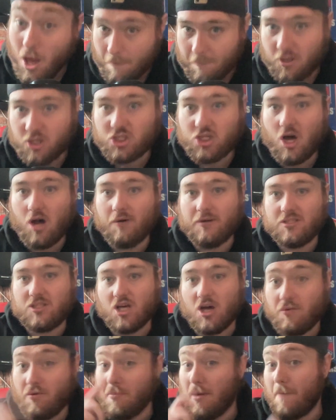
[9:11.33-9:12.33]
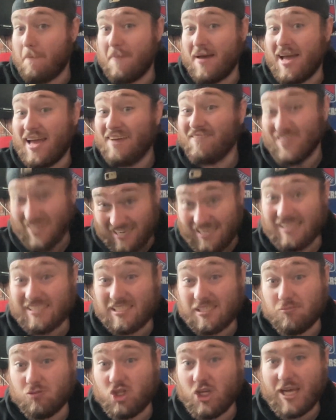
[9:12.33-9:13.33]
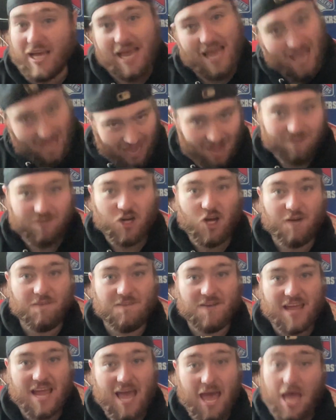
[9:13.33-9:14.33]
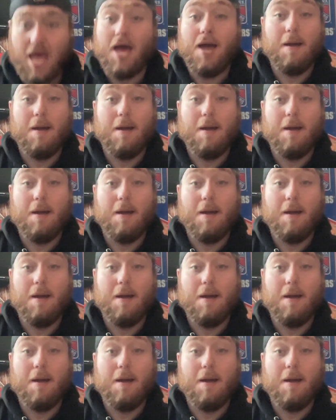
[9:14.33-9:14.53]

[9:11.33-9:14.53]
But as always though, remember, you need some cheer, I'm enough for you,